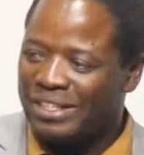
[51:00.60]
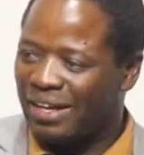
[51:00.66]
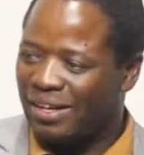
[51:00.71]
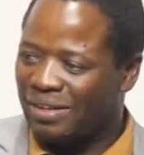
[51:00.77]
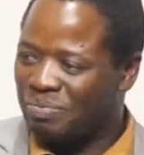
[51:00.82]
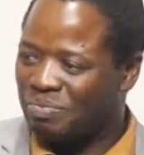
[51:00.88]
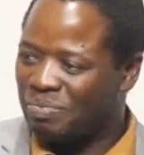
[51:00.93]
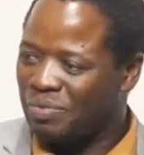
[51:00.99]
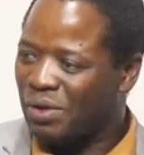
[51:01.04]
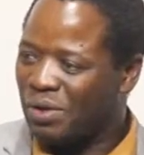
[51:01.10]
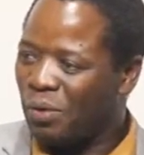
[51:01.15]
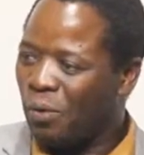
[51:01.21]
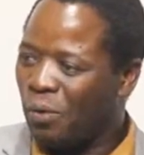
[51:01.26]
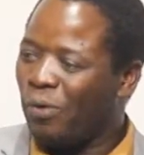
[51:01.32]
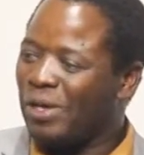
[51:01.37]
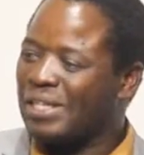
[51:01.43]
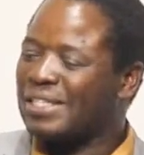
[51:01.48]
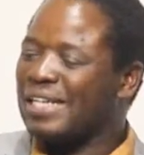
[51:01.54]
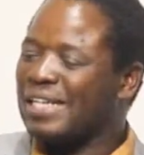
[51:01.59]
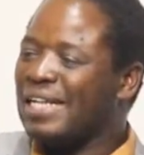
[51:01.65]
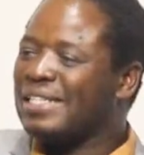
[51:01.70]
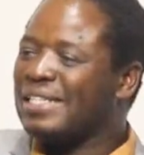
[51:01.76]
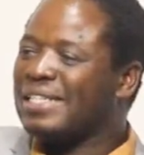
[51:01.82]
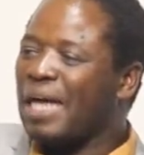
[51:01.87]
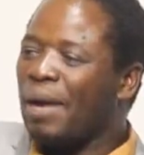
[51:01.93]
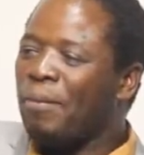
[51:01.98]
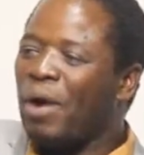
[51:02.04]
her. We
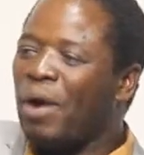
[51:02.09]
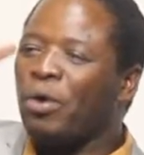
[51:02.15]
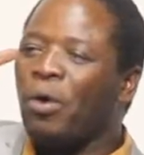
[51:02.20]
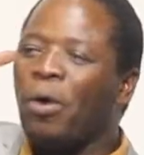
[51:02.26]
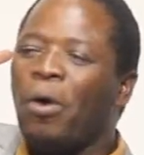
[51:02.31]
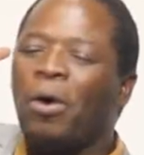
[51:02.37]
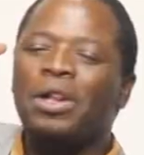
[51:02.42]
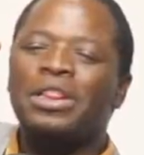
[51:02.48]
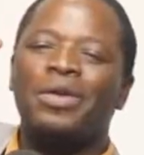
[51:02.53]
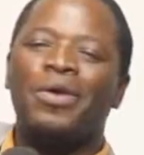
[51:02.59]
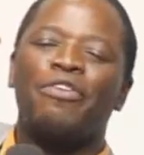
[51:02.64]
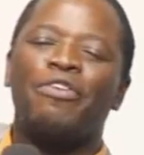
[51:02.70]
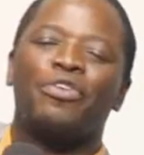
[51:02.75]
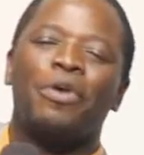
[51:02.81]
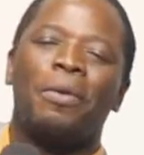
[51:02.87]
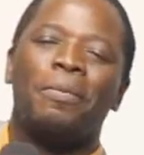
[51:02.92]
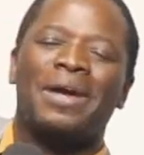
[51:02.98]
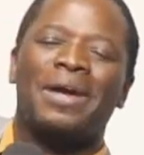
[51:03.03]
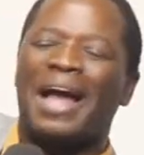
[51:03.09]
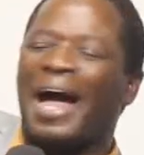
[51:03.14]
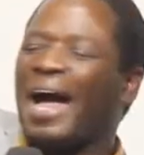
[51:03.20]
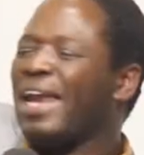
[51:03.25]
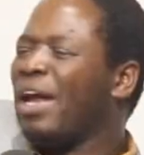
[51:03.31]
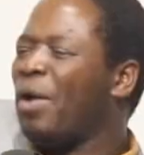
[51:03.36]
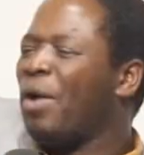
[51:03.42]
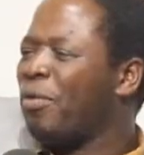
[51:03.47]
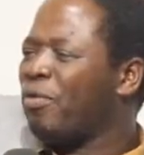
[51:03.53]
sent someone all the way from
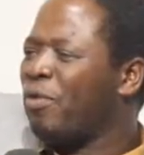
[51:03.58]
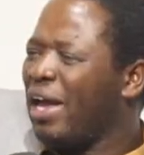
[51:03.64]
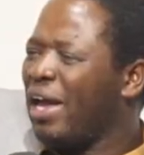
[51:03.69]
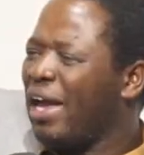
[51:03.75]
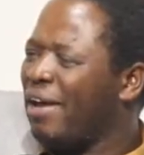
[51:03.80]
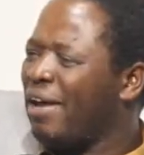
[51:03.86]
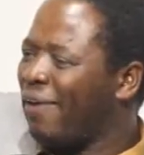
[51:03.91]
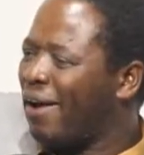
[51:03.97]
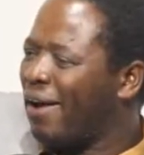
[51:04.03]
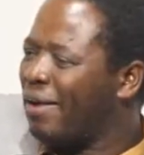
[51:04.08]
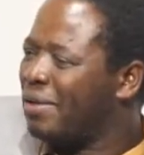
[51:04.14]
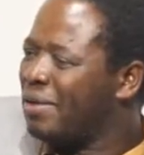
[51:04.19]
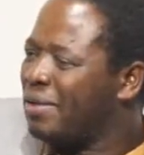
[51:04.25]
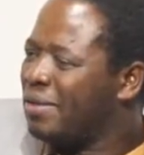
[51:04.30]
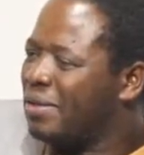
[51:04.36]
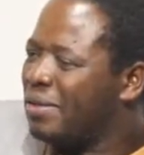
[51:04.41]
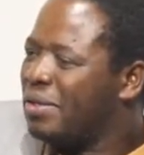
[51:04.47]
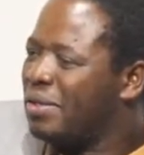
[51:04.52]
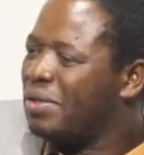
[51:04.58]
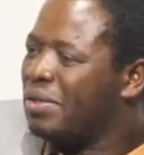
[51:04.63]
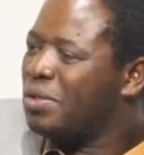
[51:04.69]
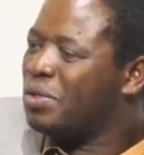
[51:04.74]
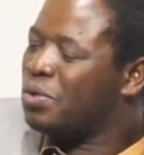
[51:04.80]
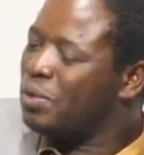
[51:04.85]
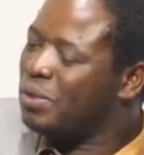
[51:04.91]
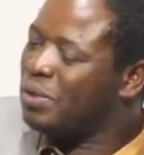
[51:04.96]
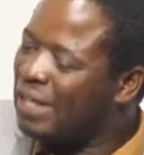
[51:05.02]
Ghana or wherever
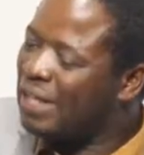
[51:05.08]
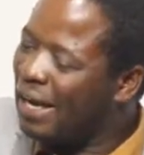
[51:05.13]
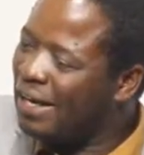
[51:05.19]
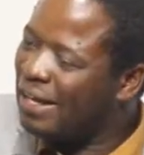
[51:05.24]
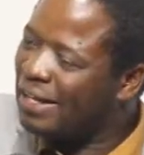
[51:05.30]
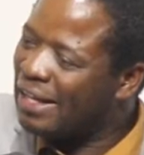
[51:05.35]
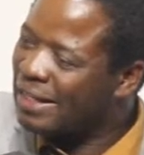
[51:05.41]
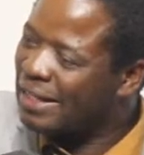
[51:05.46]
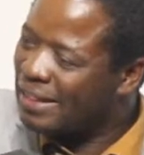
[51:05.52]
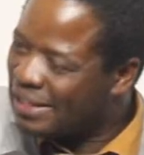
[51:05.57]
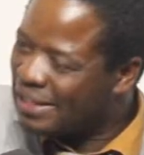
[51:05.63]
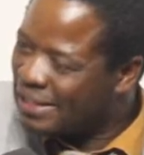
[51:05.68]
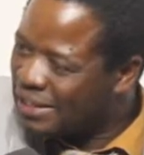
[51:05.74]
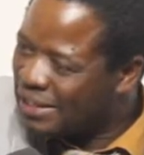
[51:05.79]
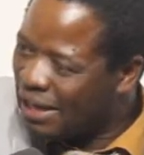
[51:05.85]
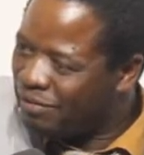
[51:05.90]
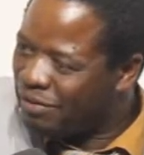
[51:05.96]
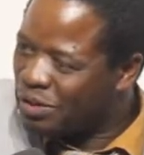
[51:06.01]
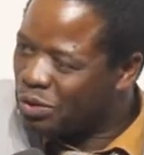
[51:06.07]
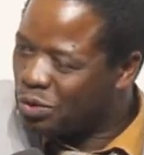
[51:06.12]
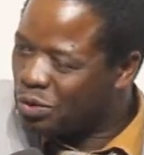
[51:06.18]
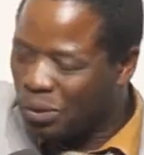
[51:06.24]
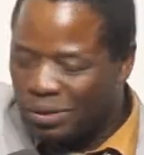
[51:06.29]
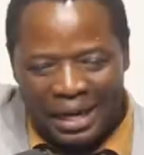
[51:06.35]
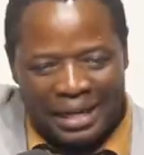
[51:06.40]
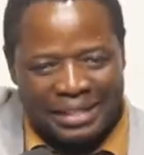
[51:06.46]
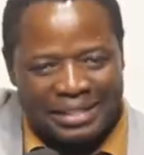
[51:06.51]
to tell you that this service
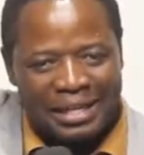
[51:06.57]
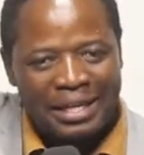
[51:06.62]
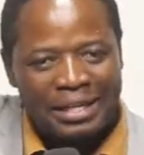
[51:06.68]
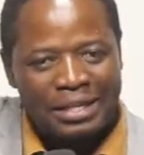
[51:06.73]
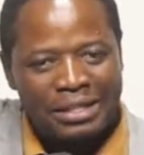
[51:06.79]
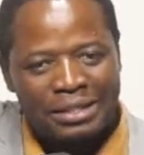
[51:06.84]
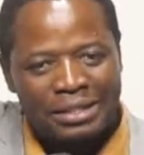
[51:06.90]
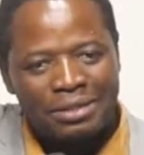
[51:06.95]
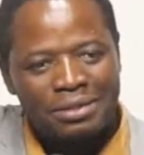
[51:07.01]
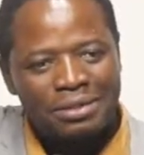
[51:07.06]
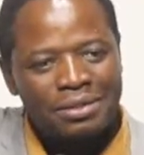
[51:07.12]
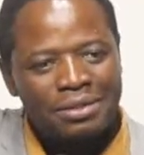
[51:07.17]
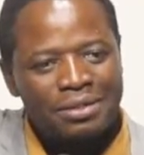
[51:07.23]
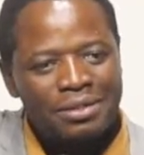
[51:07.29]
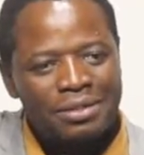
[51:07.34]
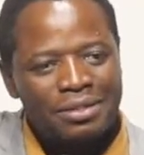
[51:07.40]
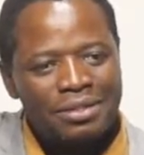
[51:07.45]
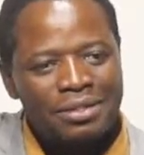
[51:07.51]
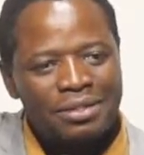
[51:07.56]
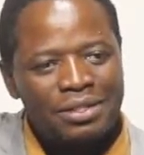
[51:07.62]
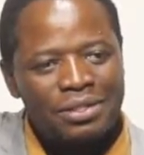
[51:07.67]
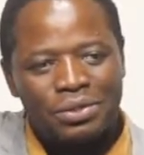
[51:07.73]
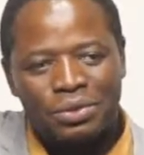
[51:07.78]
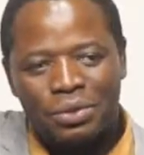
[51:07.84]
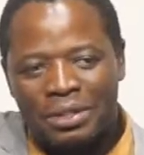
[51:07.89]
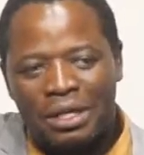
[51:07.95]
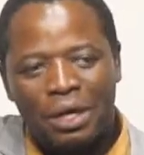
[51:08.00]
don't attend
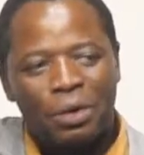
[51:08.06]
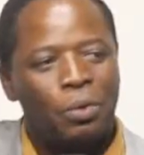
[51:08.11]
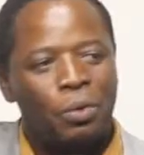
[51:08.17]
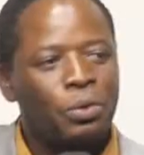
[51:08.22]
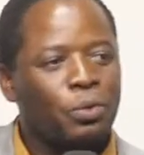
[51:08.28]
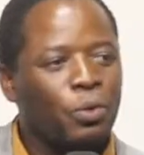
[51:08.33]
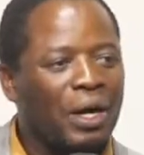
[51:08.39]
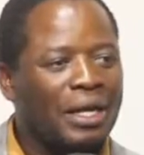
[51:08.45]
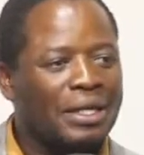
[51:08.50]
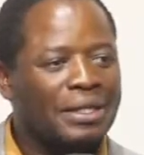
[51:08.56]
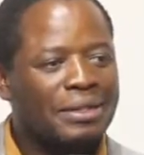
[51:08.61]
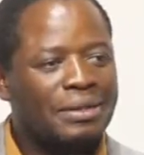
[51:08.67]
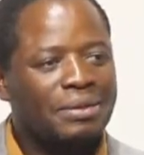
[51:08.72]
is not a good one.